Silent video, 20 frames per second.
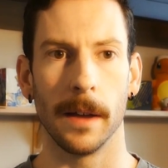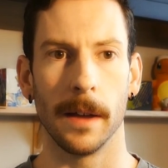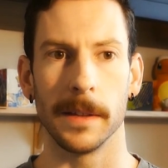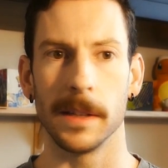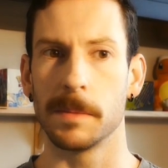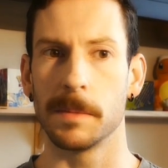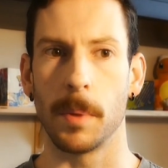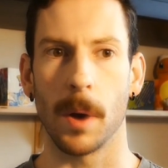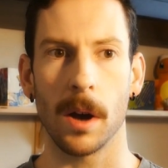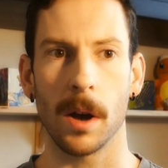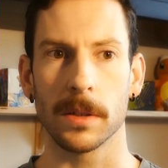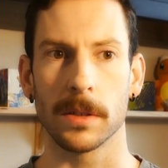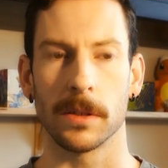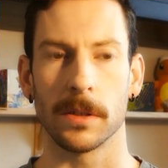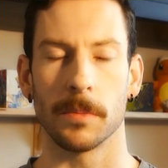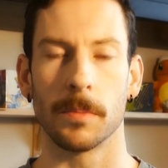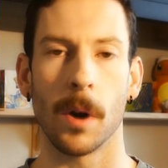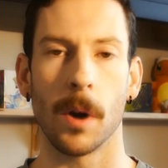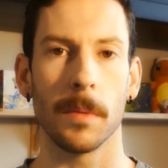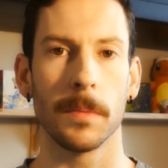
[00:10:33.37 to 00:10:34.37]
these
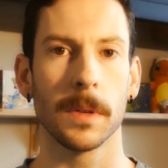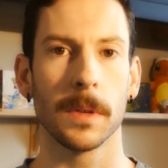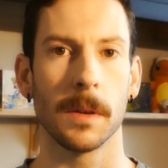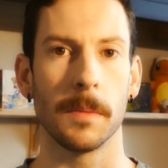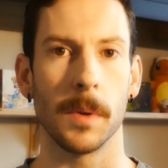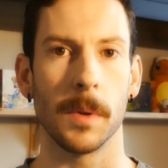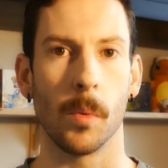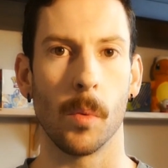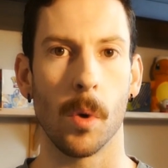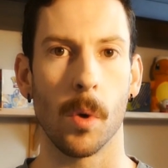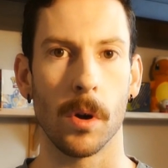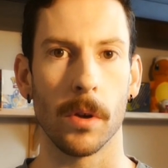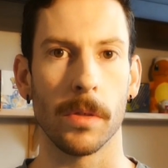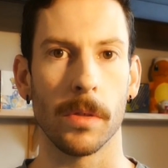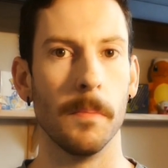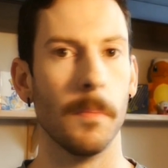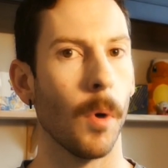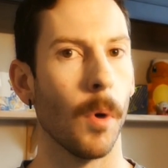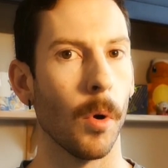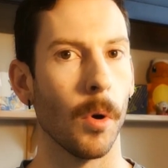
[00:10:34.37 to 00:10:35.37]
boxes are probably going to be
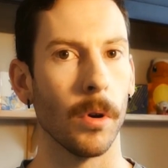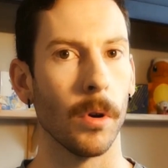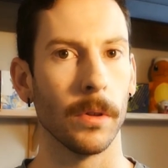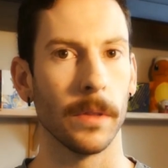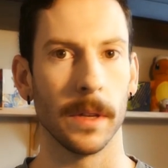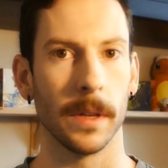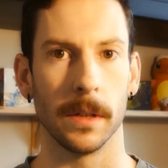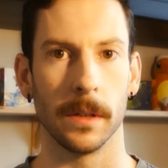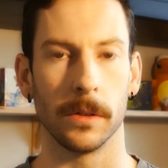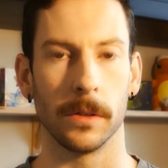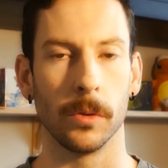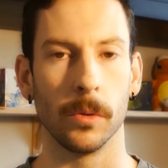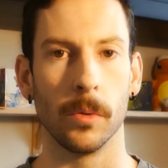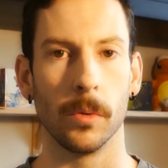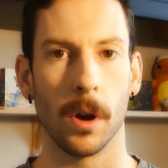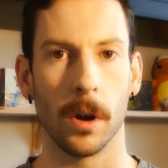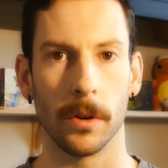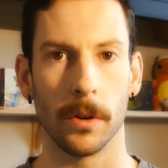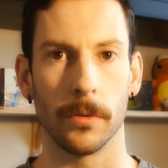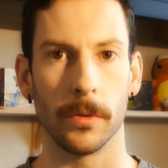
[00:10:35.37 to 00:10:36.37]
worth more than
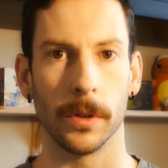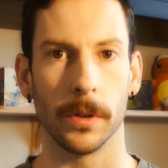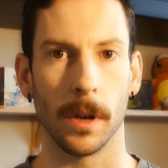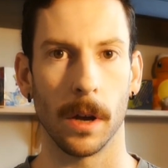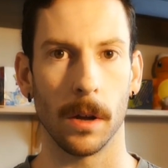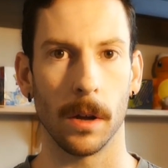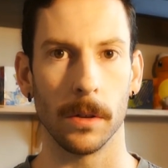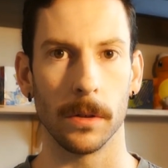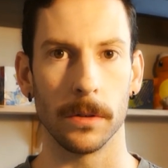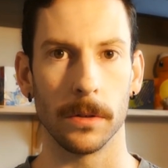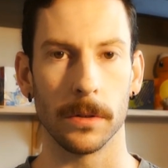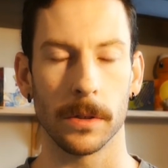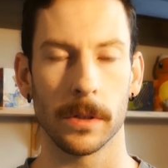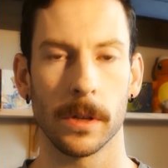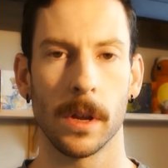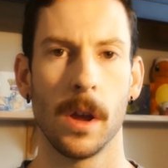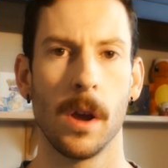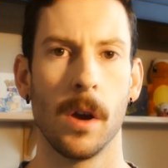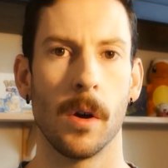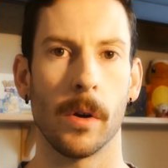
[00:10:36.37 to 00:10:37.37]
$200
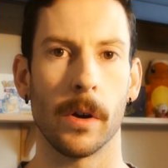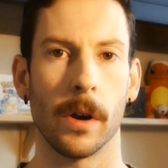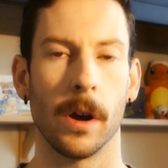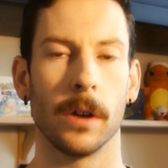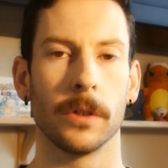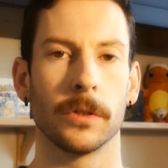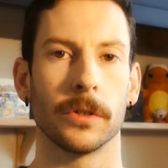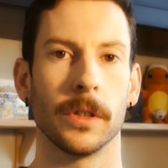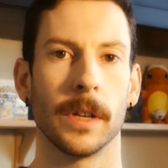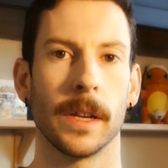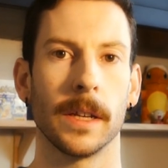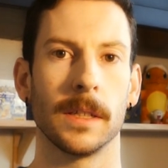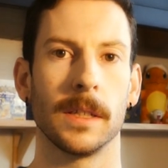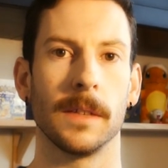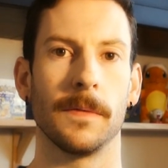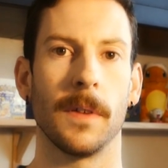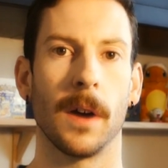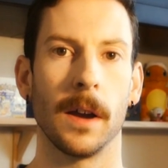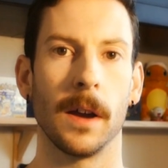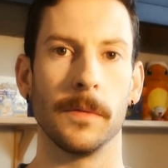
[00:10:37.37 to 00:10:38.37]
or
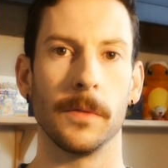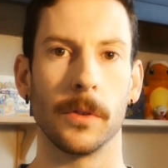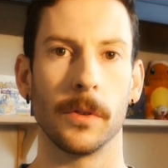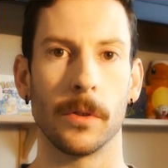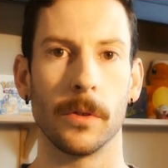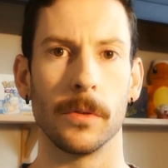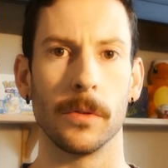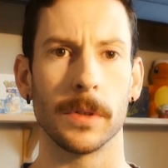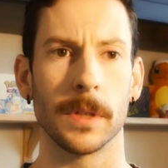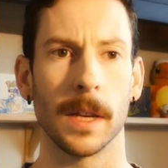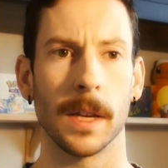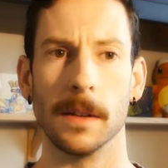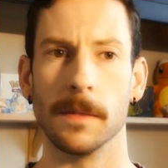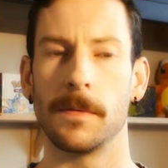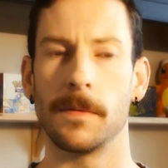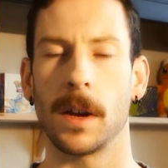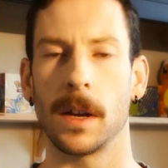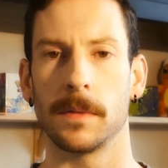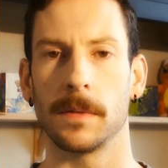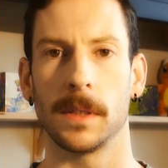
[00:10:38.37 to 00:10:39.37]
185 euros in
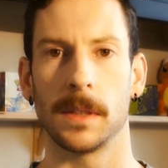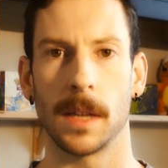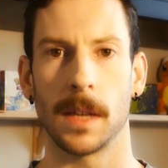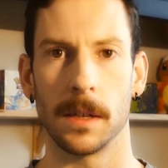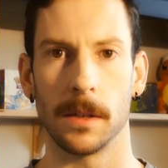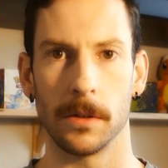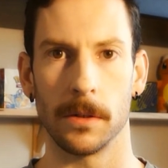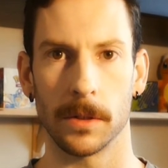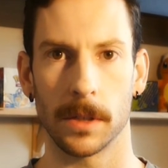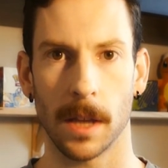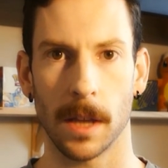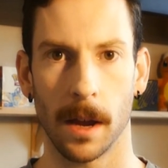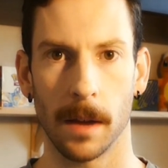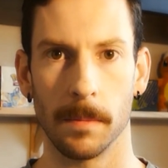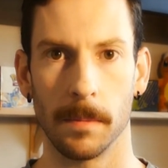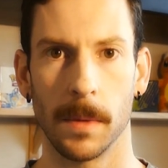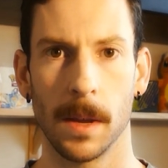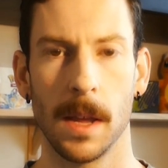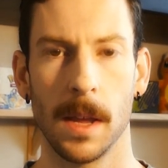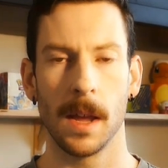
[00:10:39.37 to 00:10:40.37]
5 to 10 years
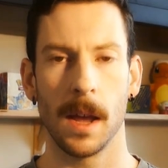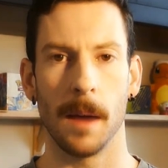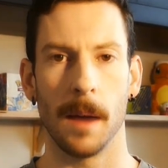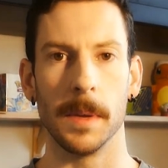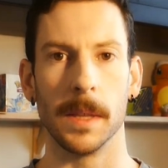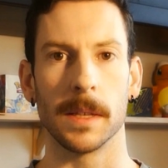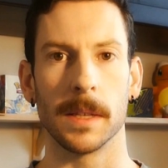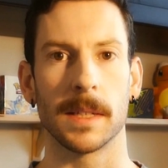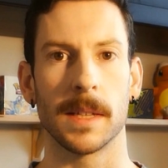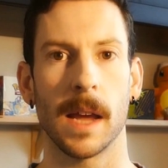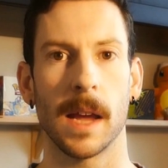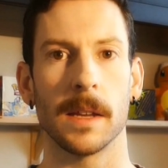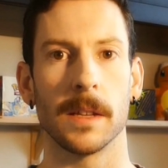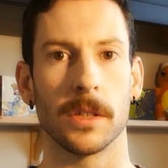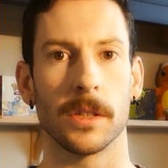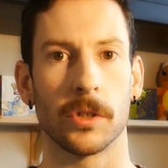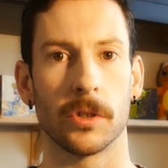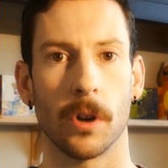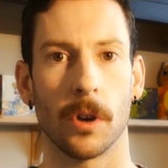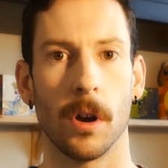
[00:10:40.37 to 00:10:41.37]
time. I mean, the set is
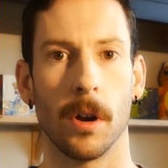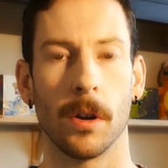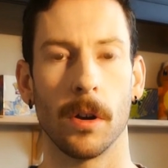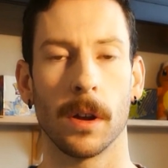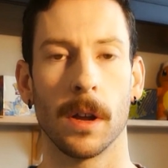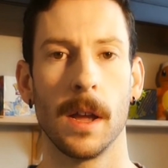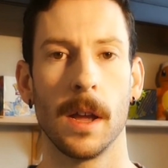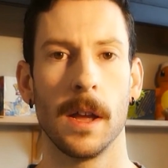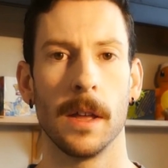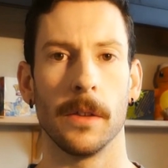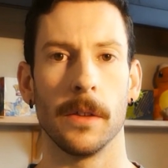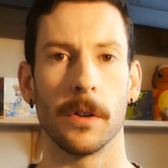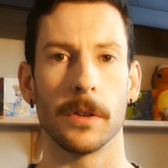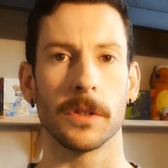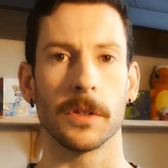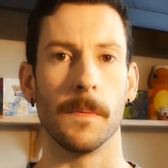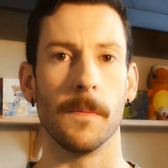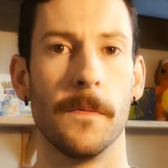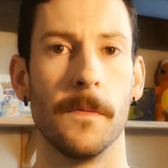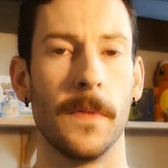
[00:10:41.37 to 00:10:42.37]
strong. There are
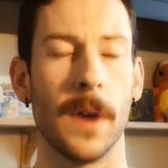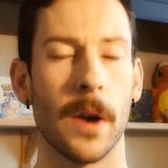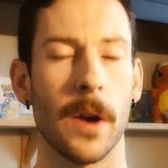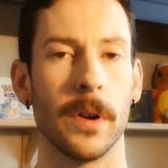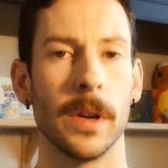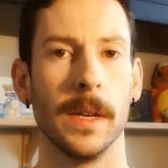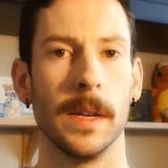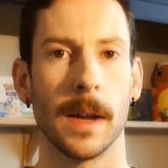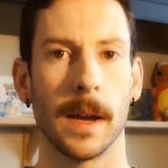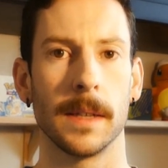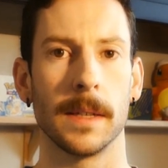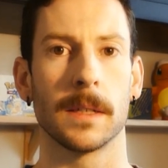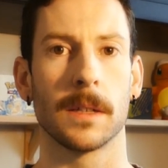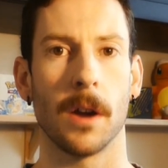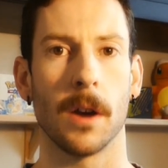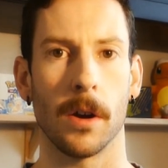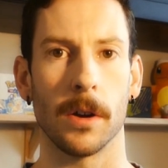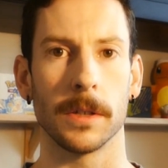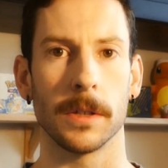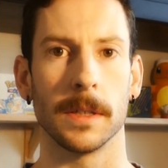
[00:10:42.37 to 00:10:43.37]
some very nice
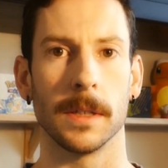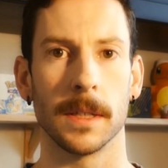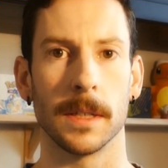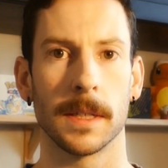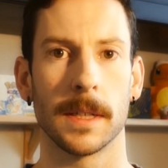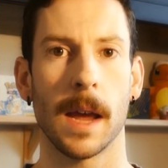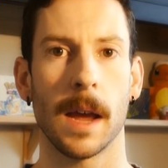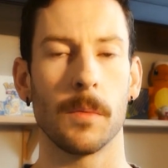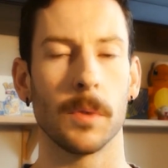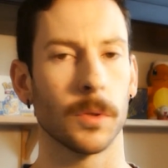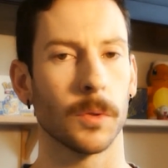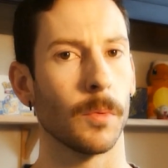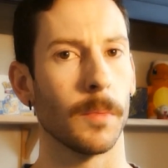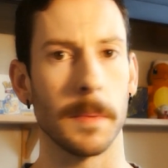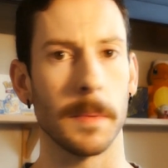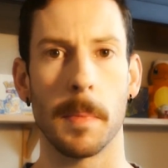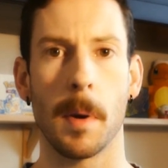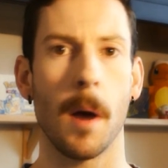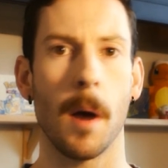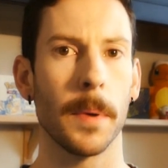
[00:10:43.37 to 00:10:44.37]
cards in the set which will
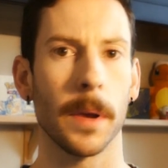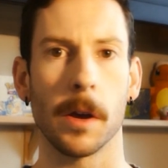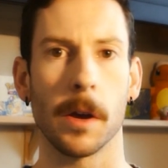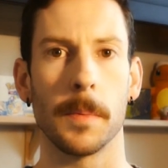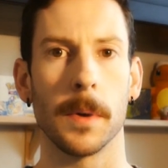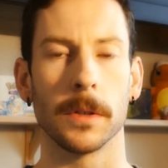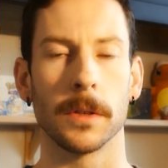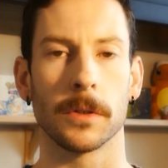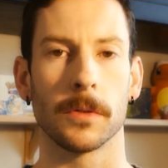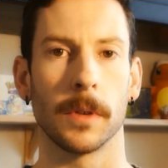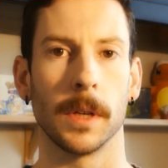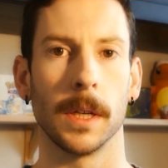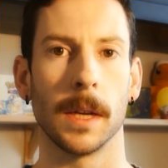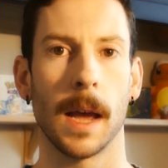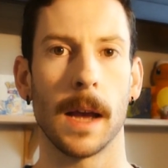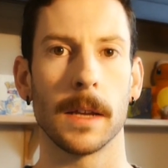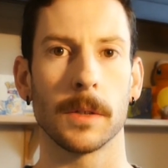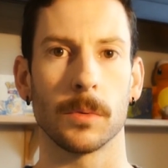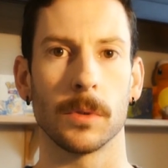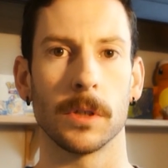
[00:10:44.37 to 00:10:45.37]
be popping up on screen
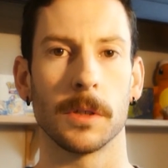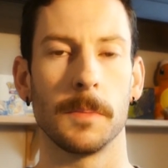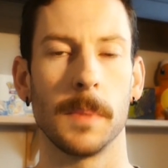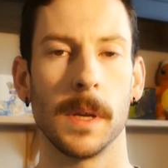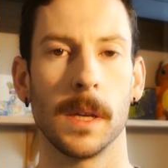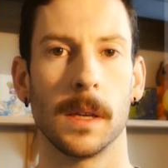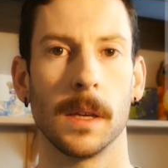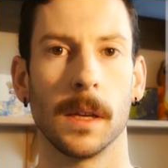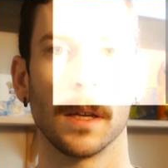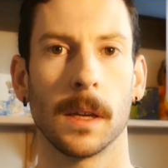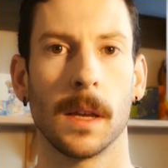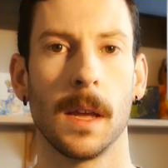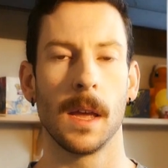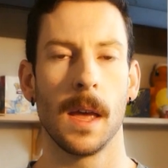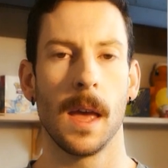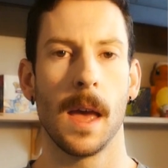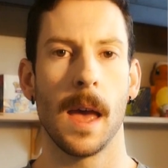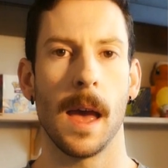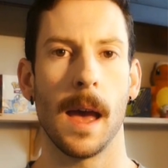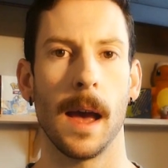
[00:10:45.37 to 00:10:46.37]
as we're speaking,
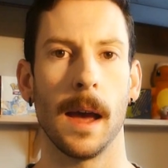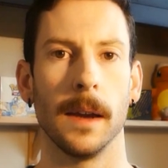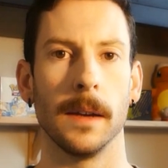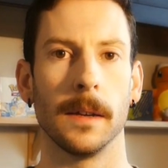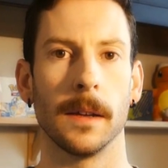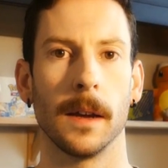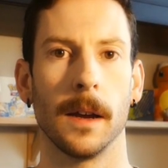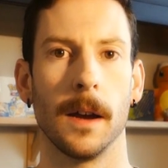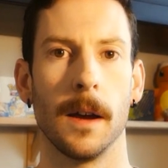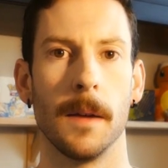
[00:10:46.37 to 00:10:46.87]
and